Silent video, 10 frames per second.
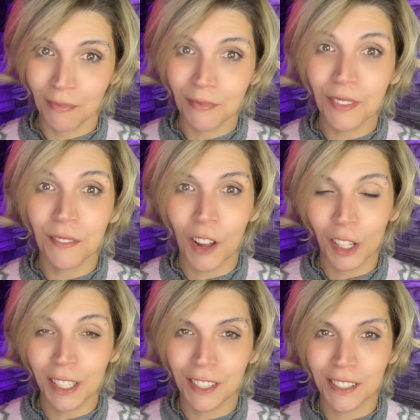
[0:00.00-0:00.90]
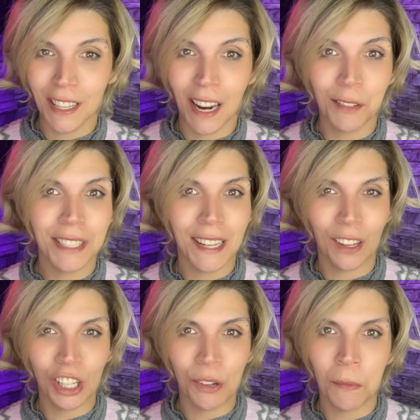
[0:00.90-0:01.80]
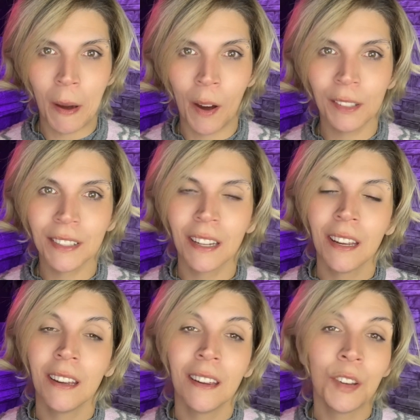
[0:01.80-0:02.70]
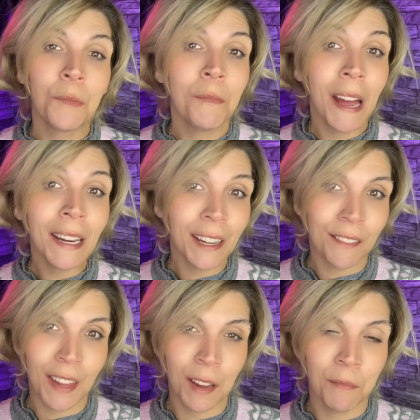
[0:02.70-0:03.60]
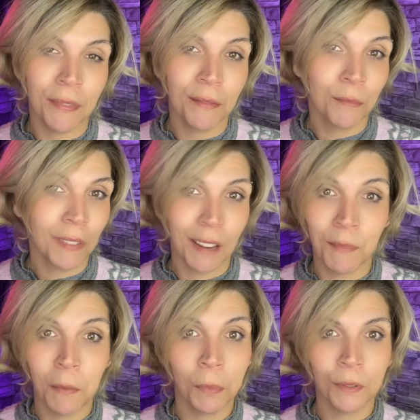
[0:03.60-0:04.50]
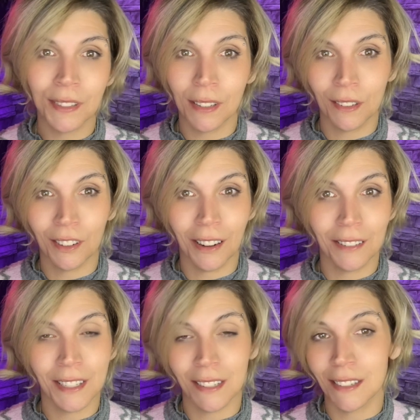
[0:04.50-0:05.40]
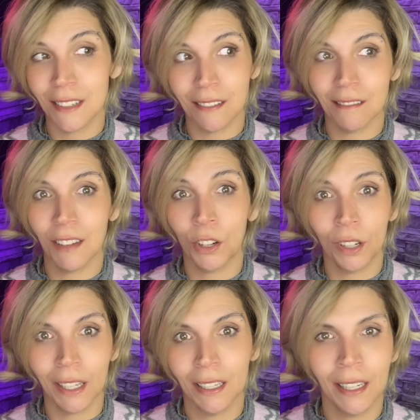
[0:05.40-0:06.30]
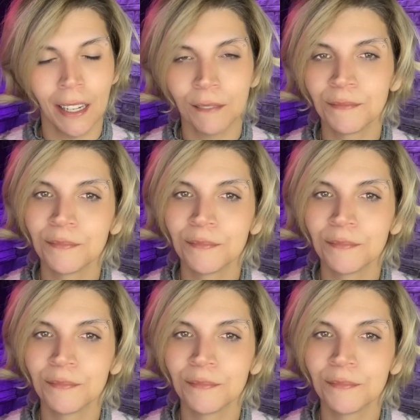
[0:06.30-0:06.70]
the volunteers that I was telling you about, many of them have been boots on the ground since the hurricane hit.